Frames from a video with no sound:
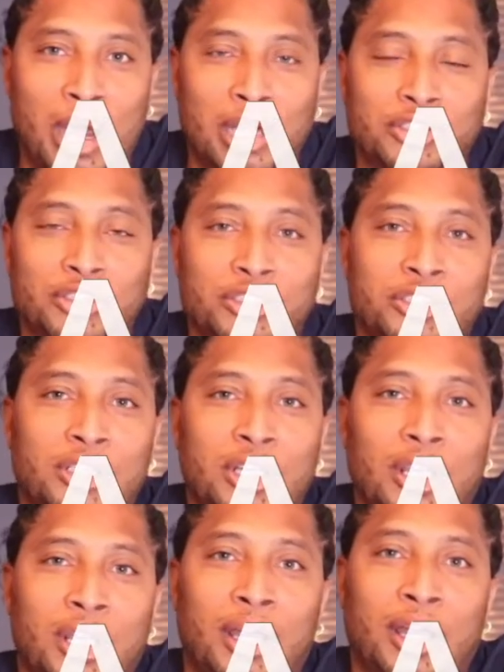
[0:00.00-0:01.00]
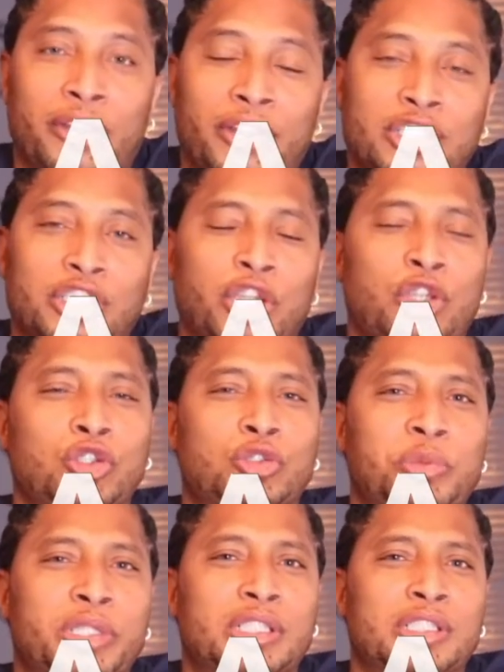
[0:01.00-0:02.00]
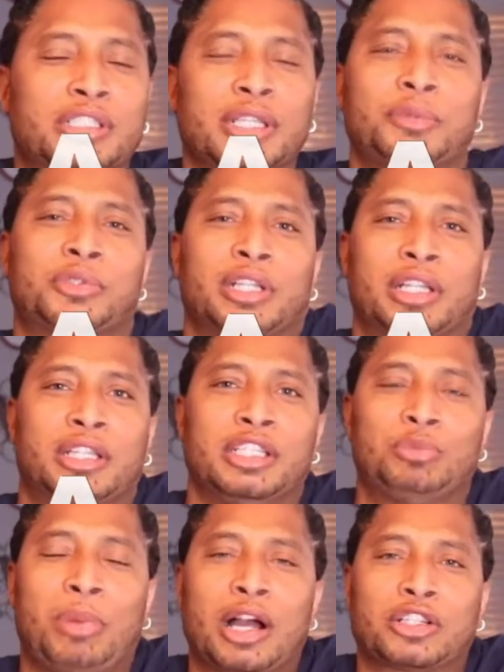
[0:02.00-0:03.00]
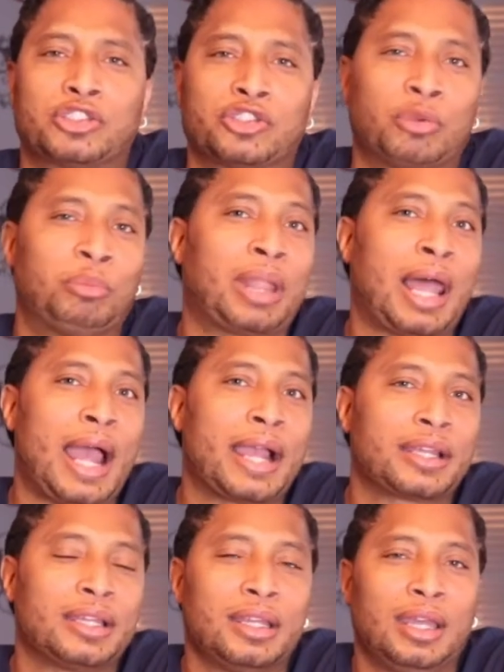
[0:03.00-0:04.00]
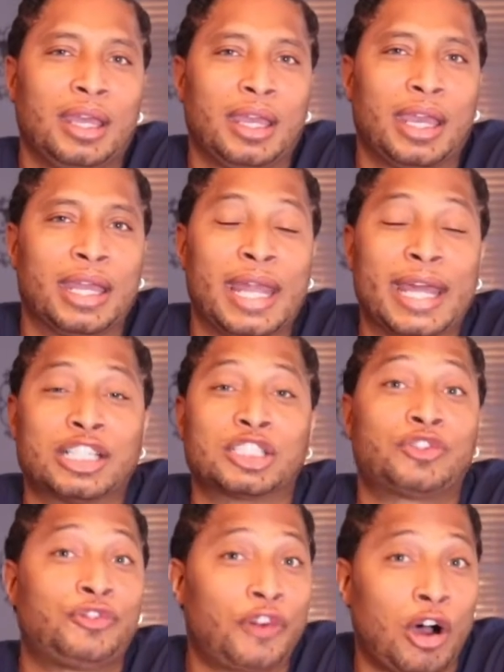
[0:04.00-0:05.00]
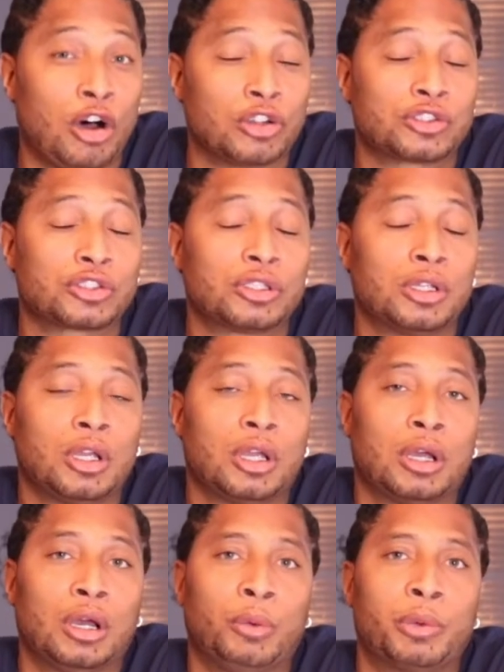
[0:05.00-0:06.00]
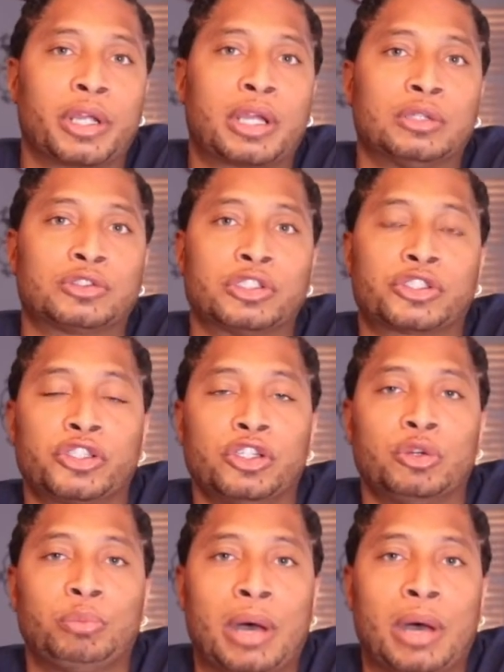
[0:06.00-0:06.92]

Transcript: boxes. Uh, there's a huge misconception that these boxes are black, and that is false. Uh, when it comes to sealed